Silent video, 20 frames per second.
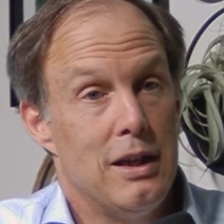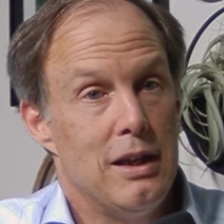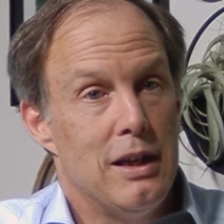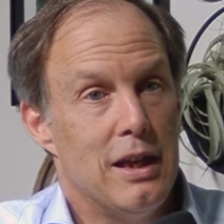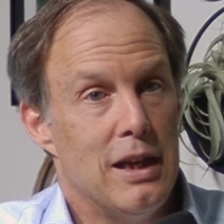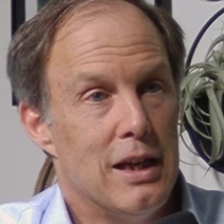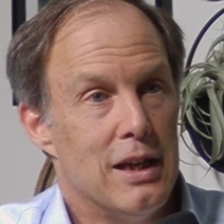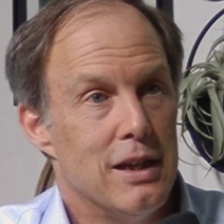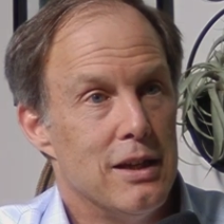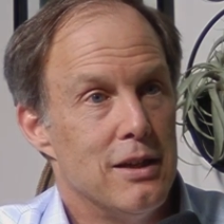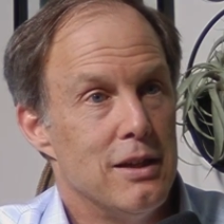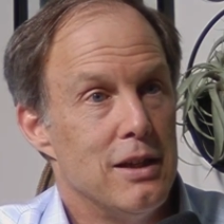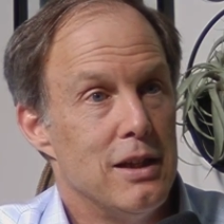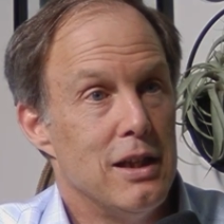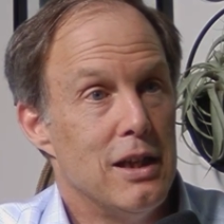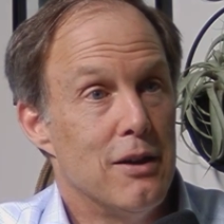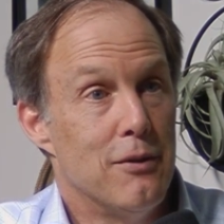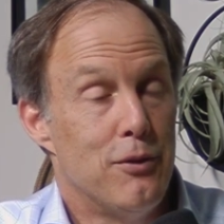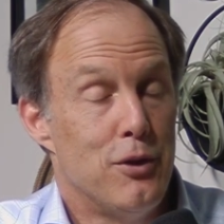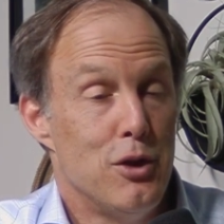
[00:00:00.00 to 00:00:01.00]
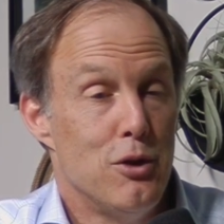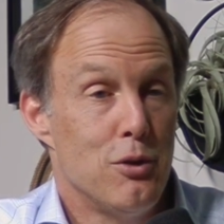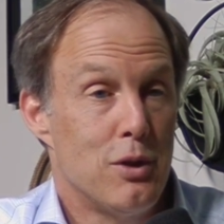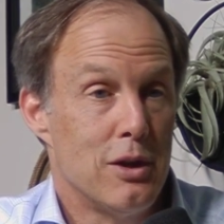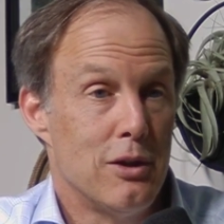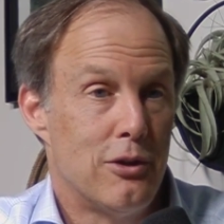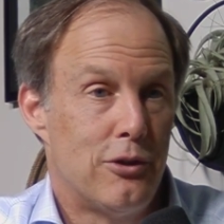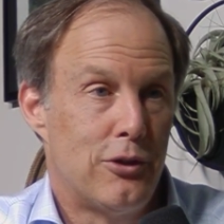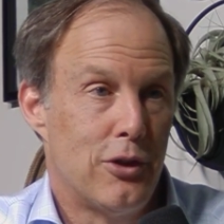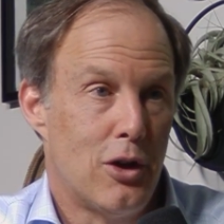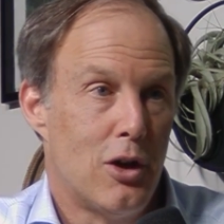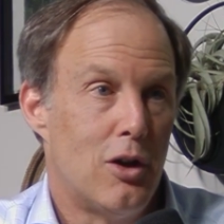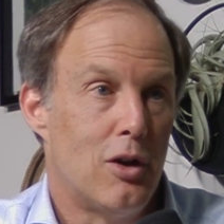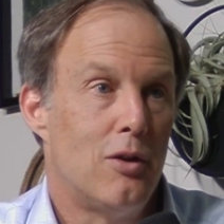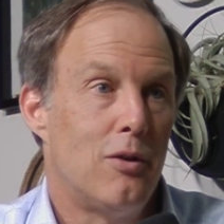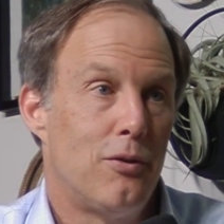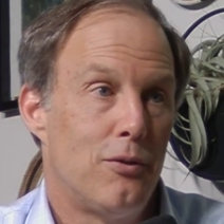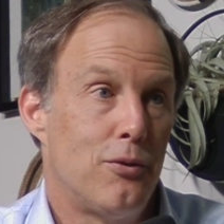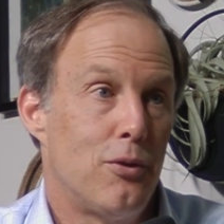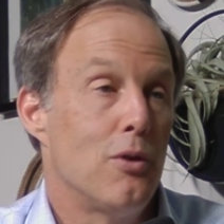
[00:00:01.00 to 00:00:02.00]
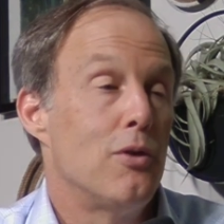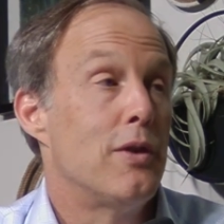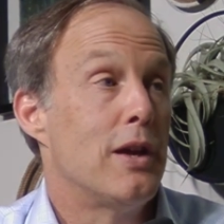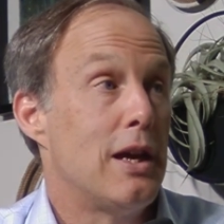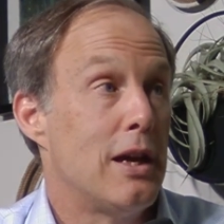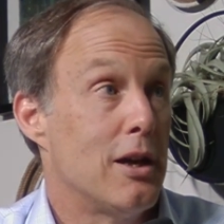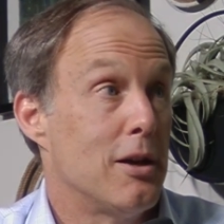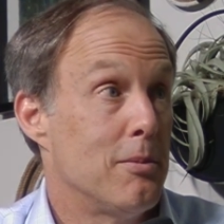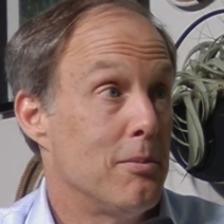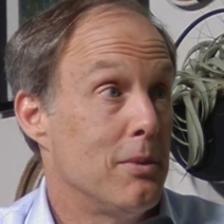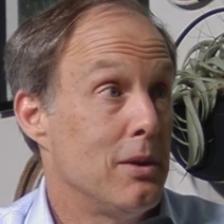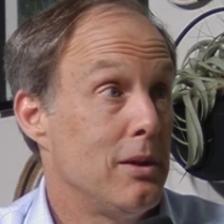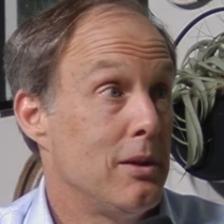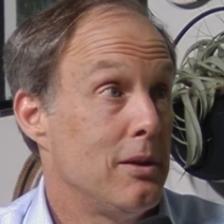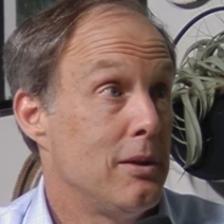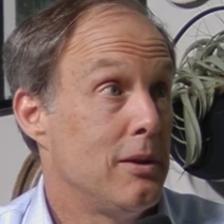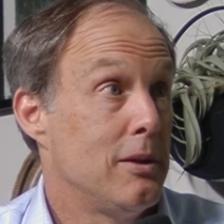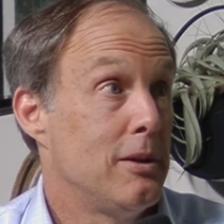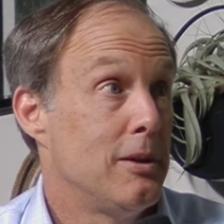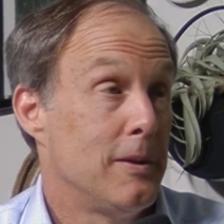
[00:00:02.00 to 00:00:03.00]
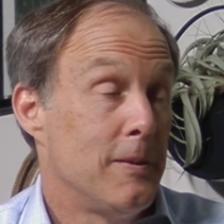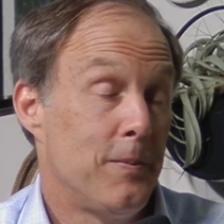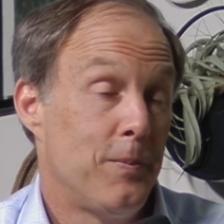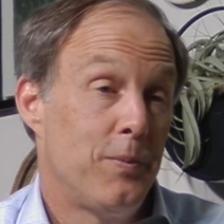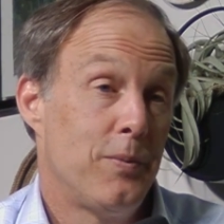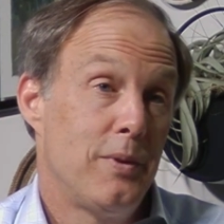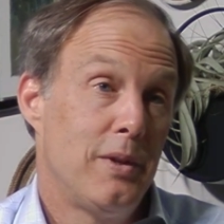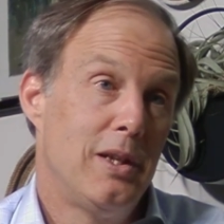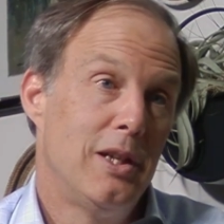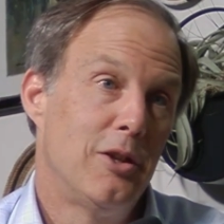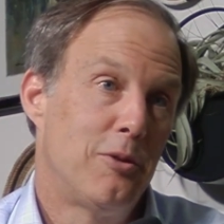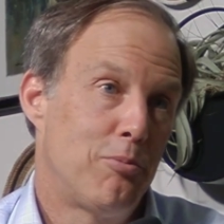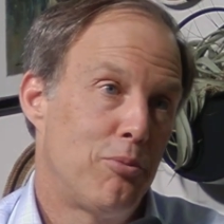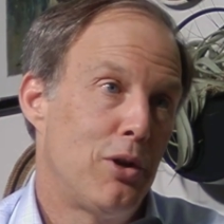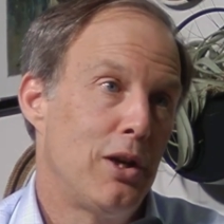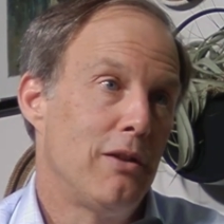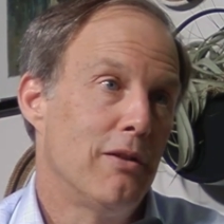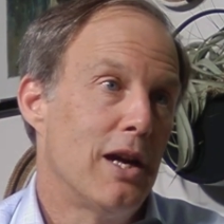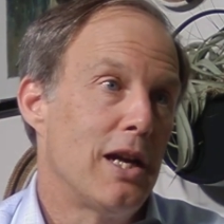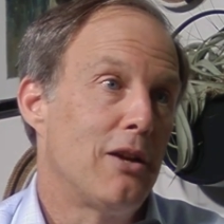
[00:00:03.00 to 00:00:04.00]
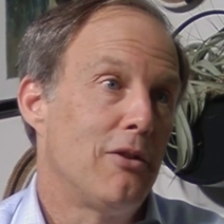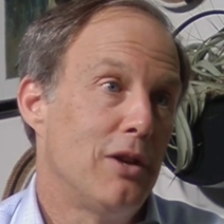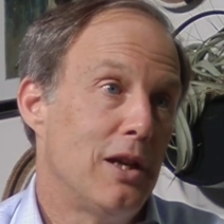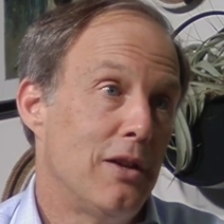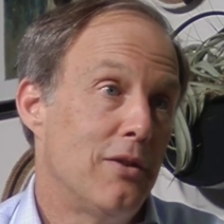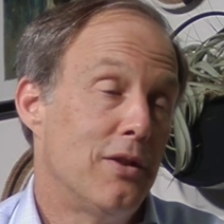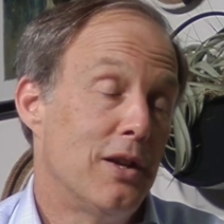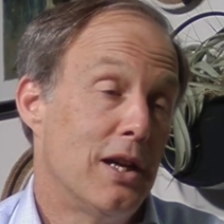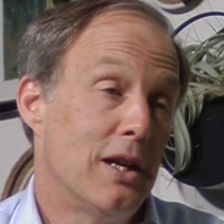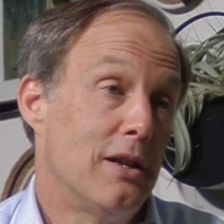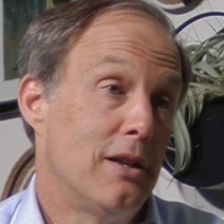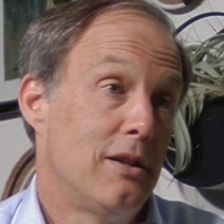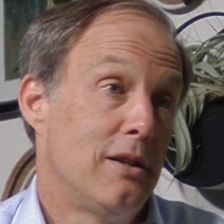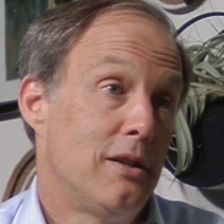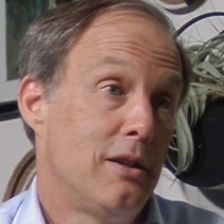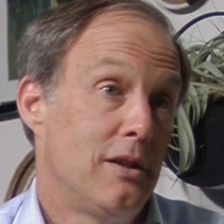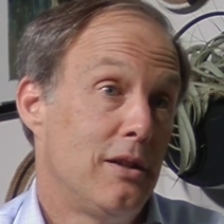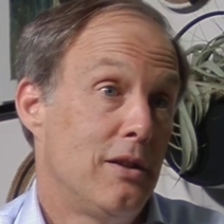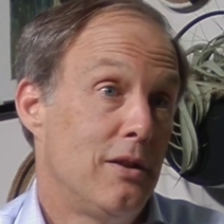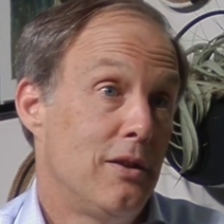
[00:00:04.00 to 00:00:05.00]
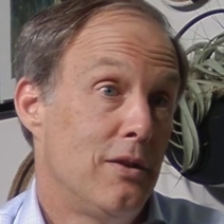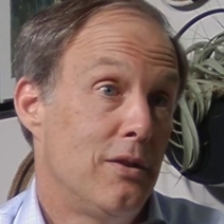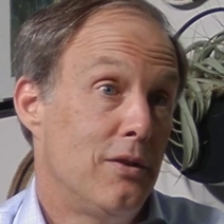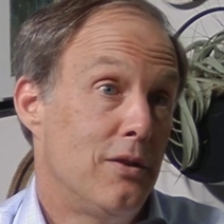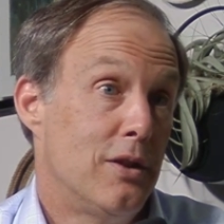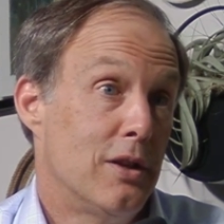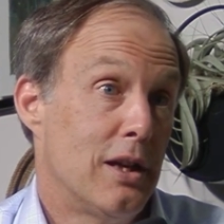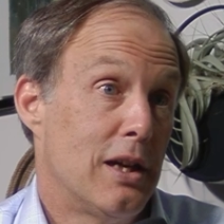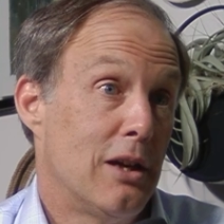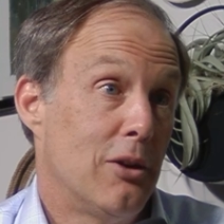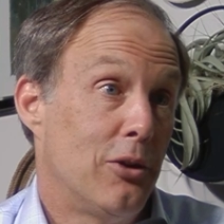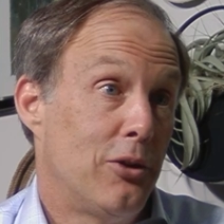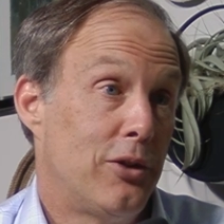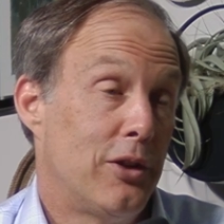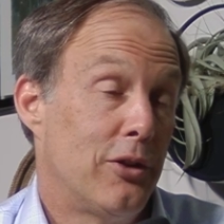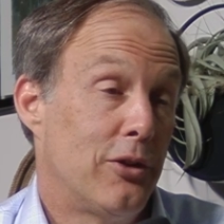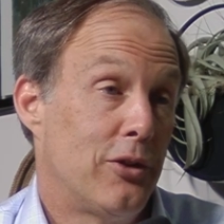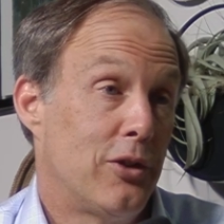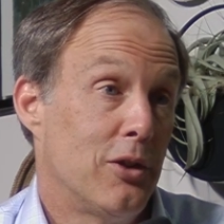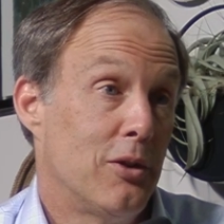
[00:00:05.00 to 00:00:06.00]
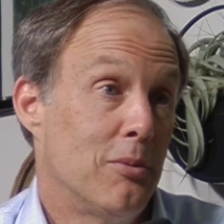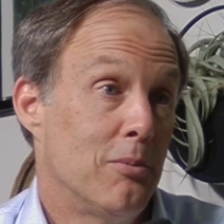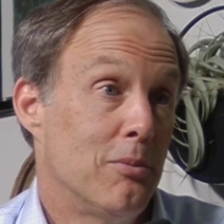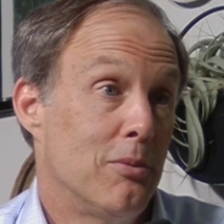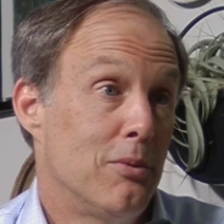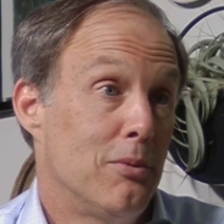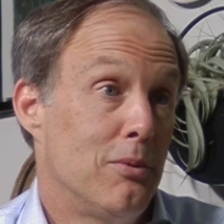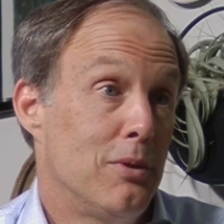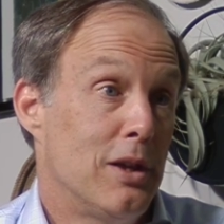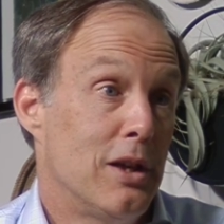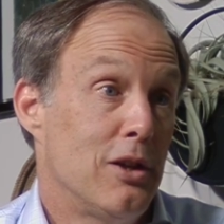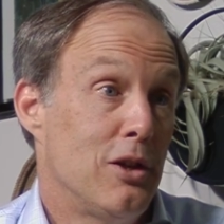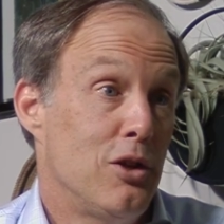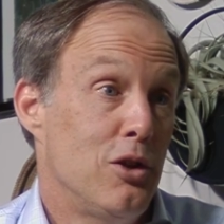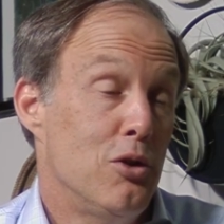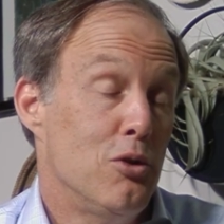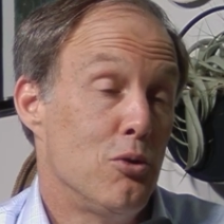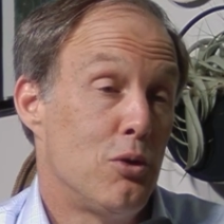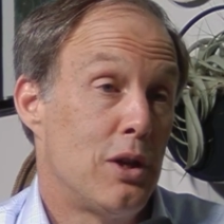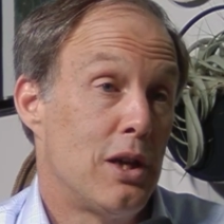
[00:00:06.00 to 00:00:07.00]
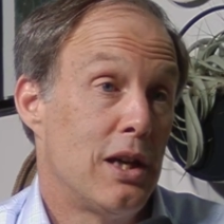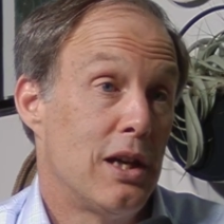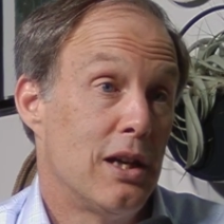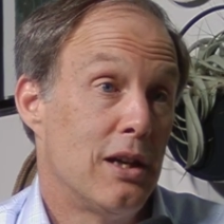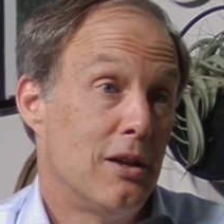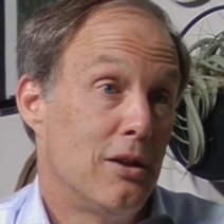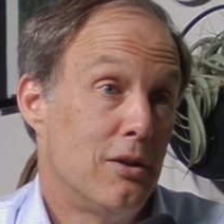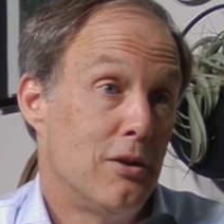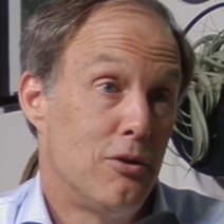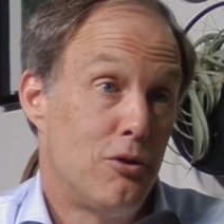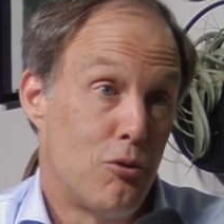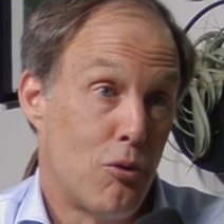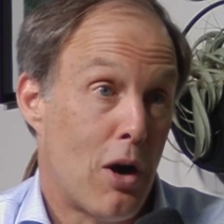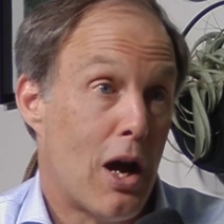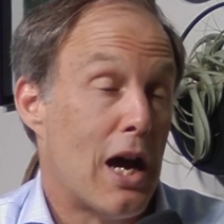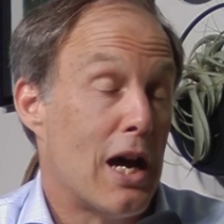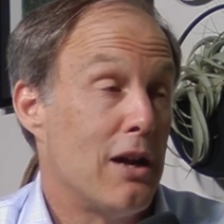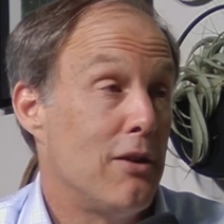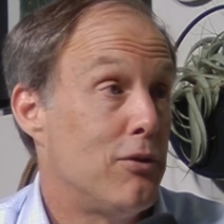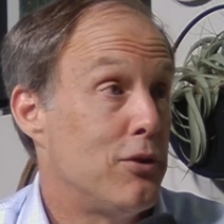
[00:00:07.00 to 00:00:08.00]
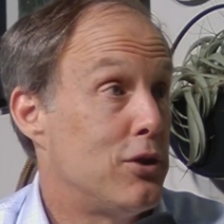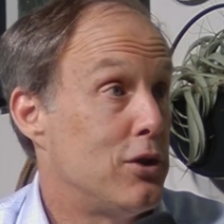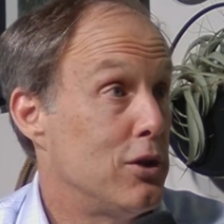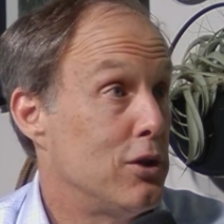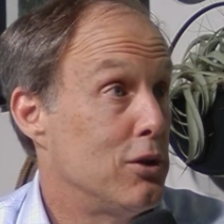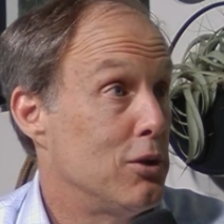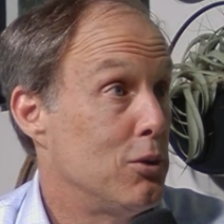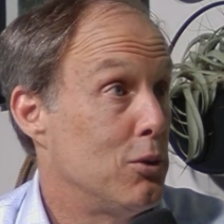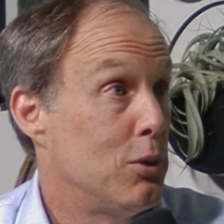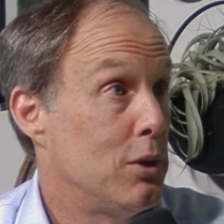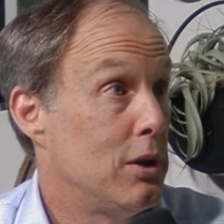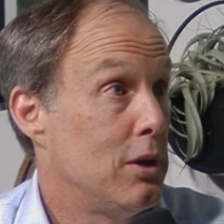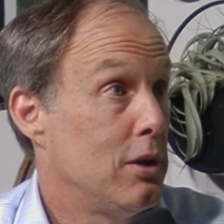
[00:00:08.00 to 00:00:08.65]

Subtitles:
And if you can solve for them, it's pretty likely that the health system that you can drive to